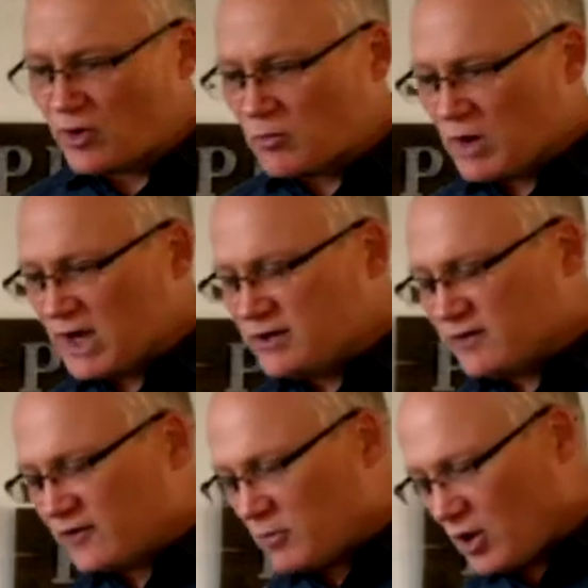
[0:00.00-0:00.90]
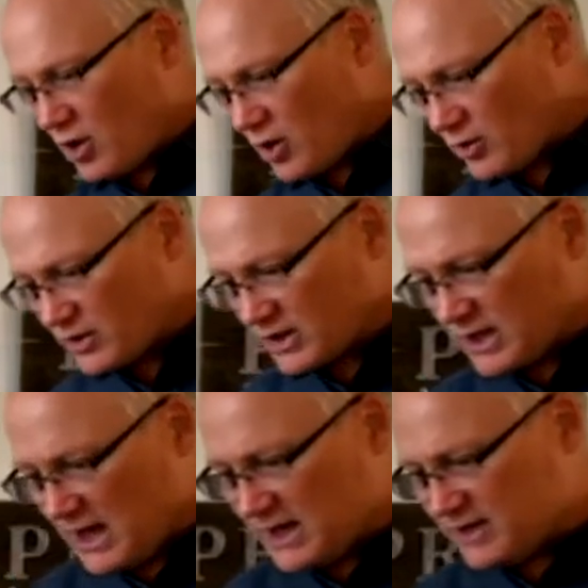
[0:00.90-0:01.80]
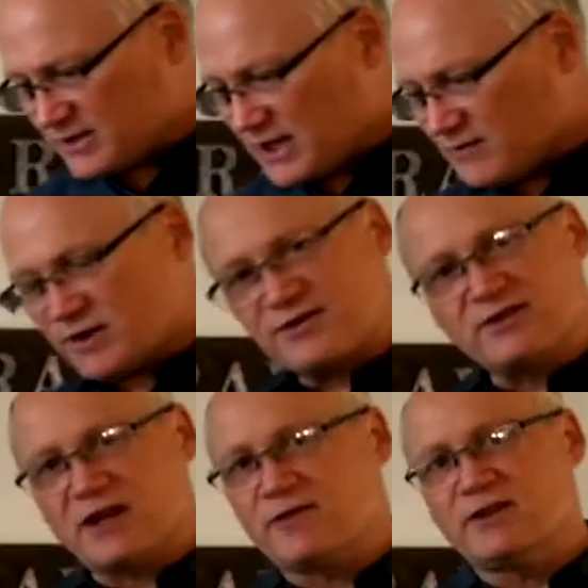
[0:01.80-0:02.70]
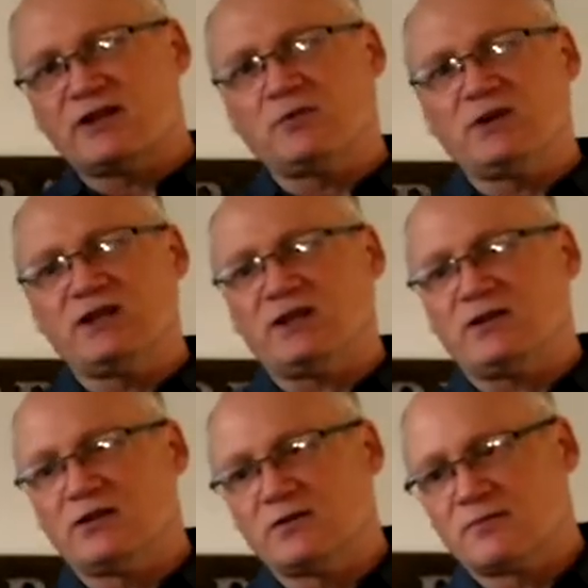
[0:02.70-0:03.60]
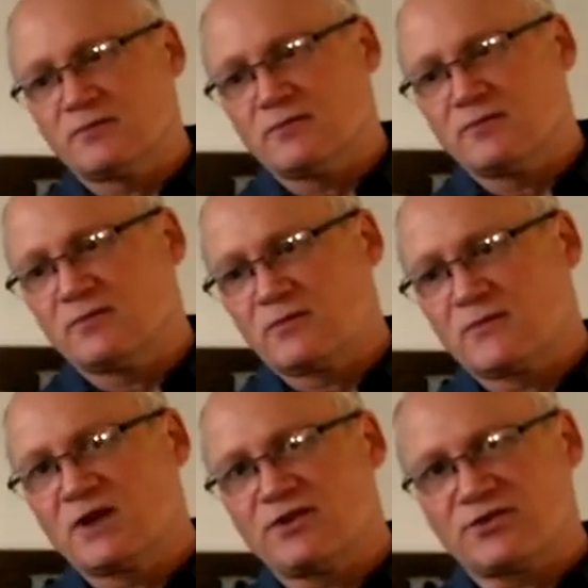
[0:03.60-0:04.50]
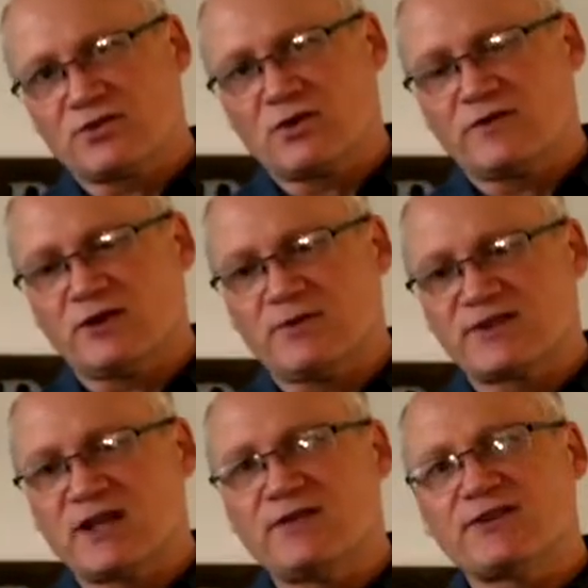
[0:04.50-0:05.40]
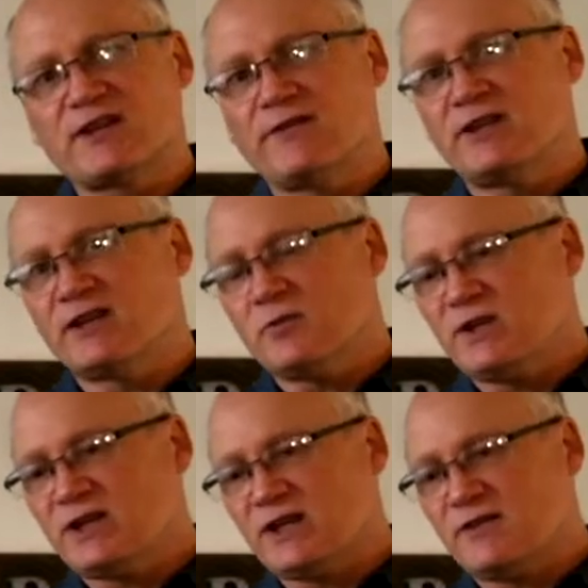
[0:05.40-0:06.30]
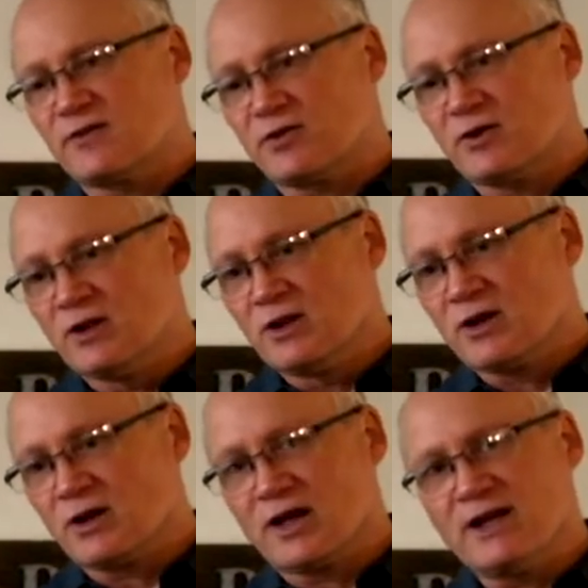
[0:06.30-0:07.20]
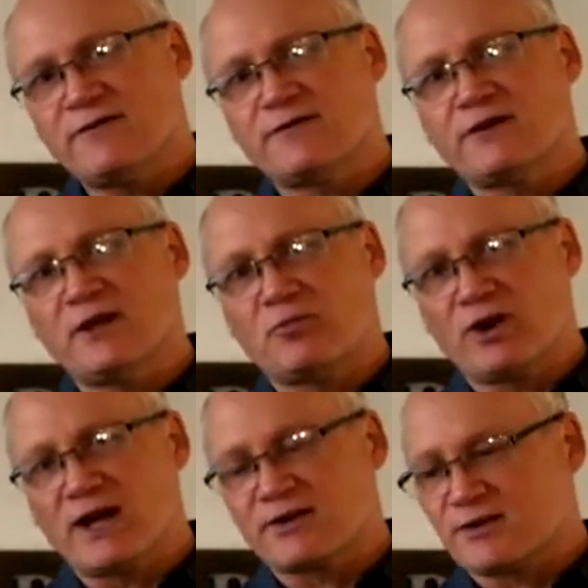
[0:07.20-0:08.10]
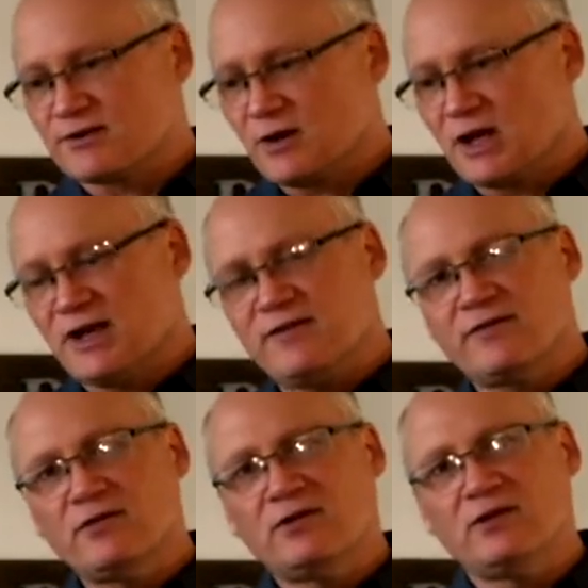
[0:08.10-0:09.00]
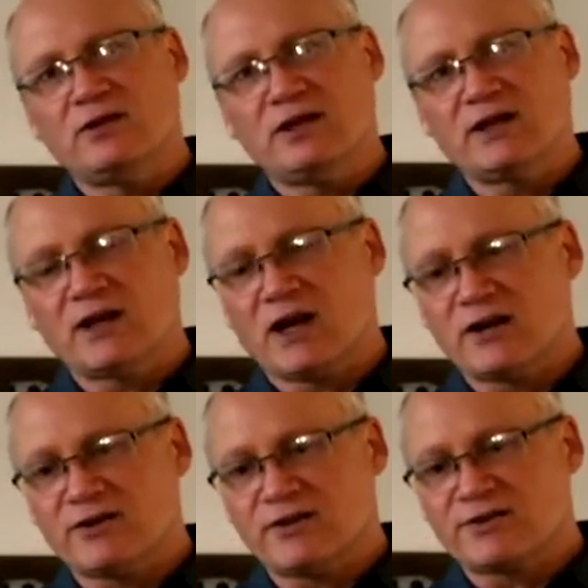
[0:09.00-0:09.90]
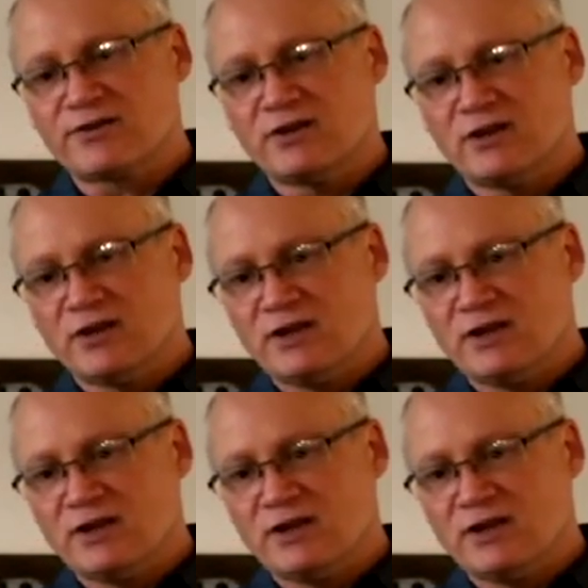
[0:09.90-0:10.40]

are reminded from a heart that God has given us everything that we need to serve Him. He's given us everything that we need for life and practice, life and godliness.